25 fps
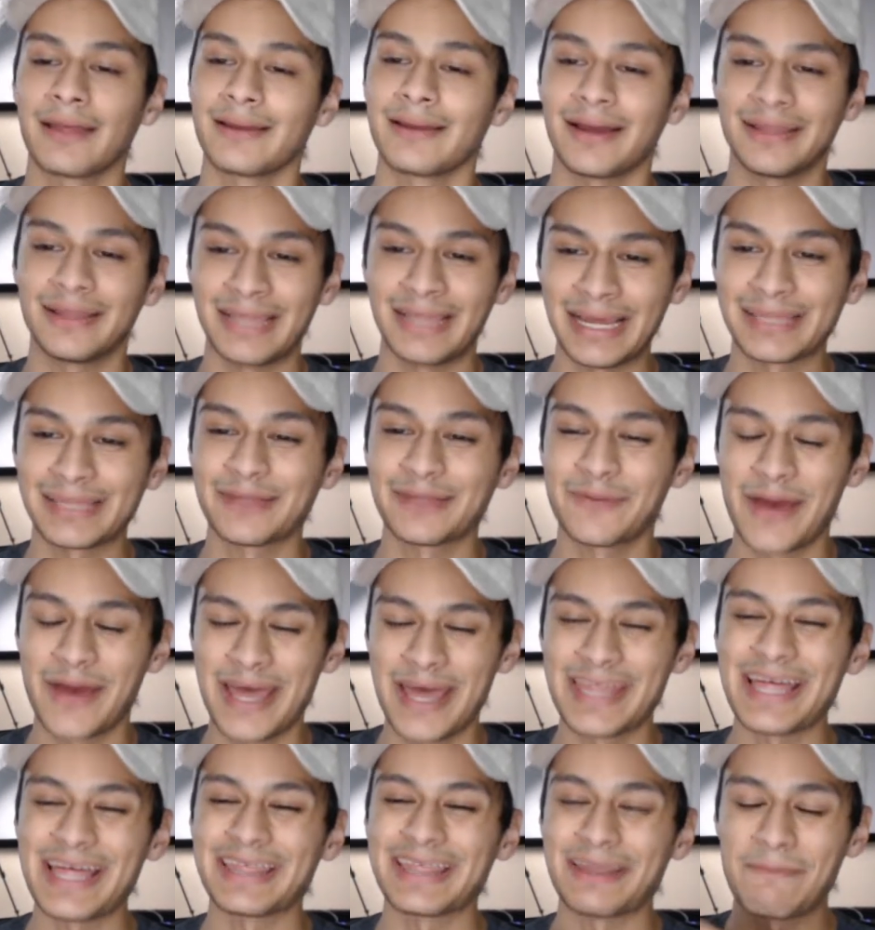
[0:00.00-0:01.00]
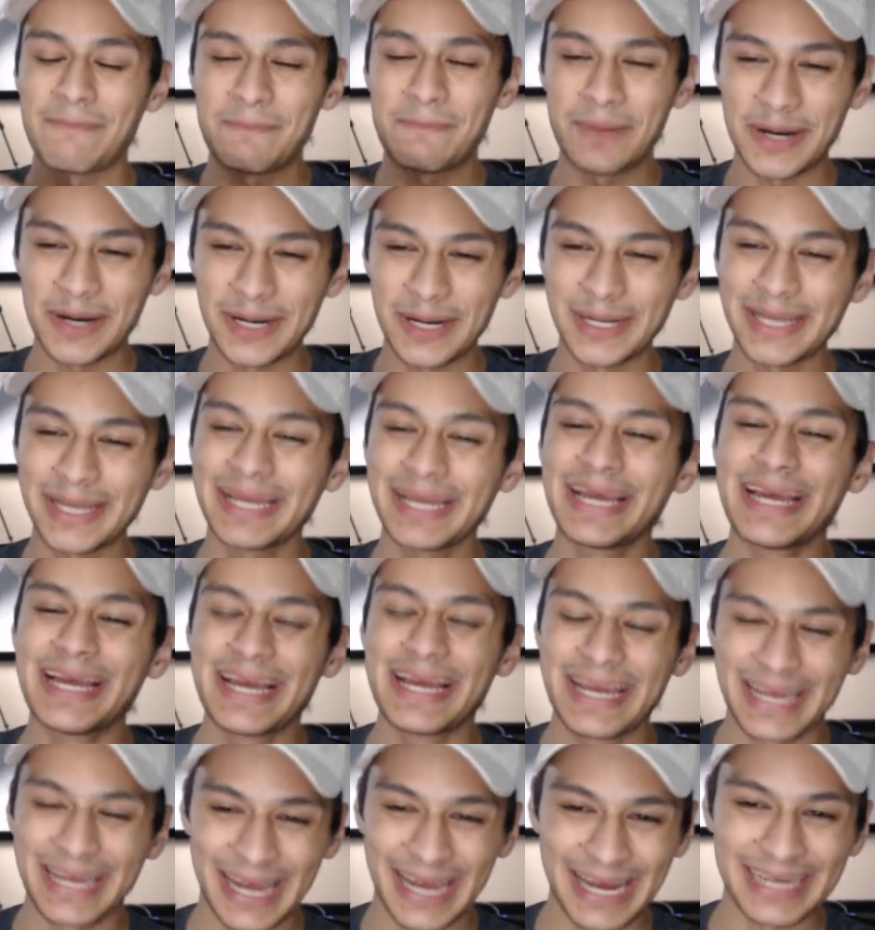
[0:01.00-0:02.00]
I like the way that the pug
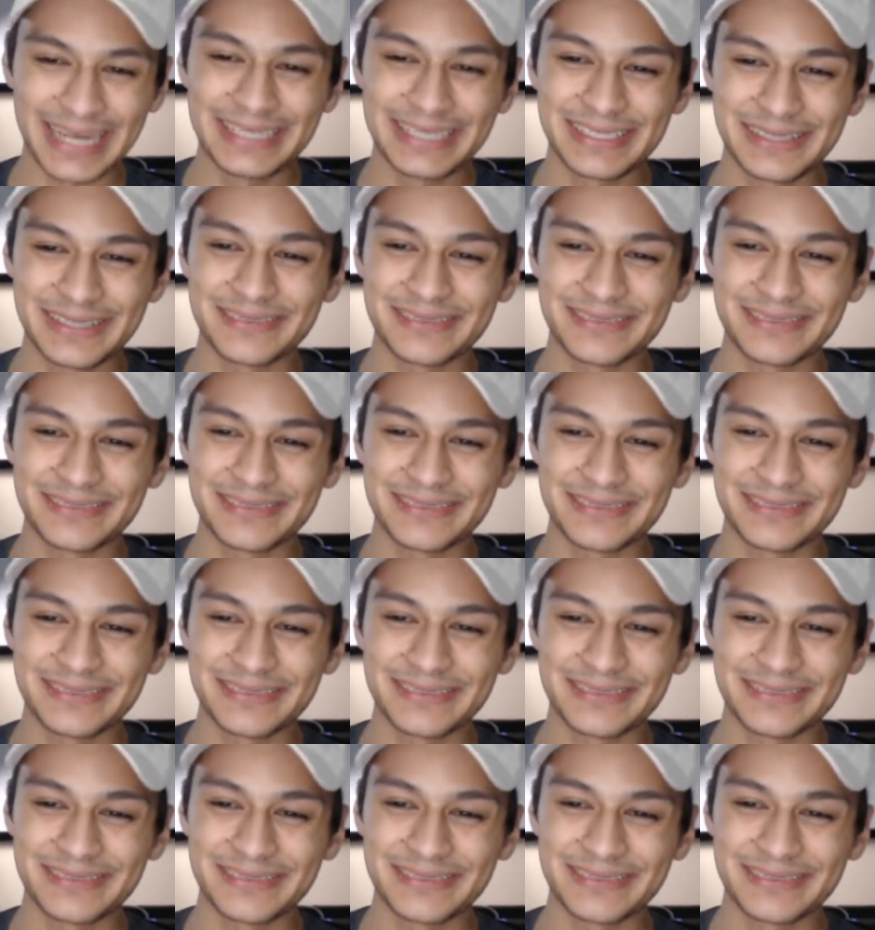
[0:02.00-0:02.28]
kind